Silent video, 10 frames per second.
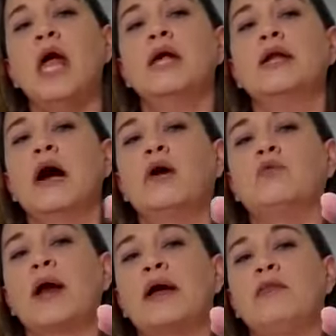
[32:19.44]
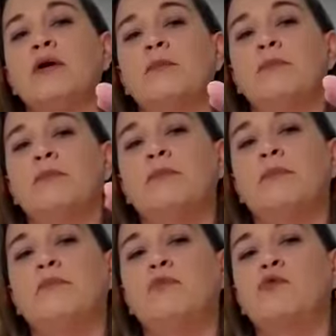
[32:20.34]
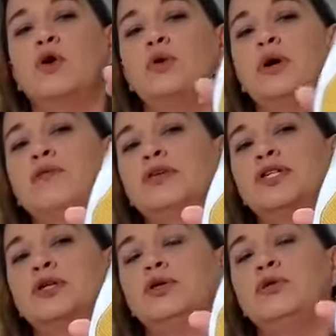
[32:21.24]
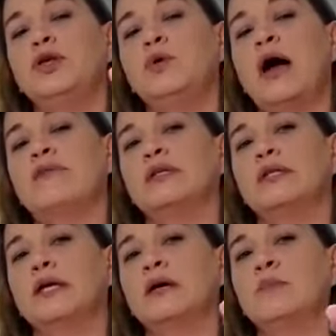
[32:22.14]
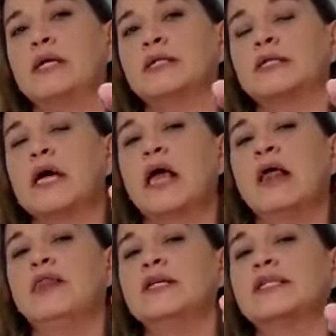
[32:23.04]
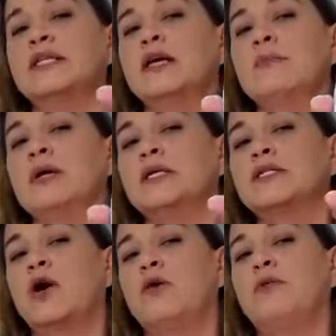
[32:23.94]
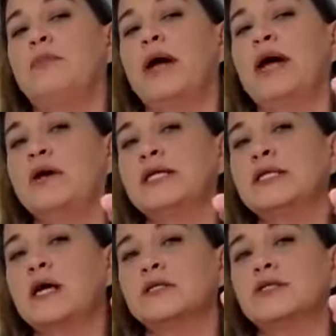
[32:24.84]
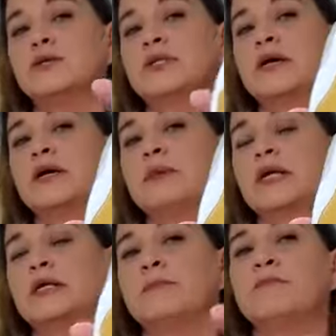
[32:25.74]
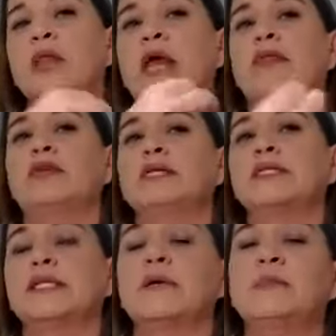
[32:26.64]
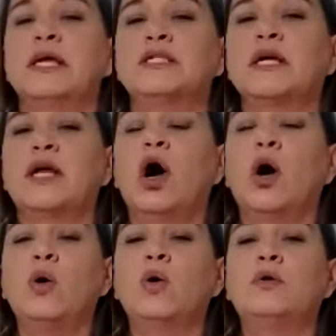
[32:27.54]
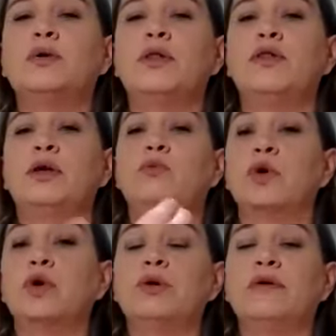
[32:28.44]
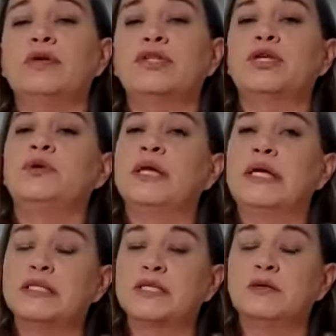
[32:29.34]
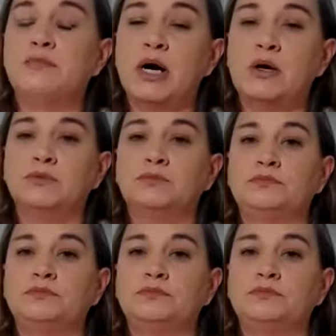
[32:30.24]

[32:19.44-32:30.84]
Now around the root of the tooth, you have a ligament. This ligament is called the periodontal ligament. This ligament is going to hold the root of the tooth into the bone.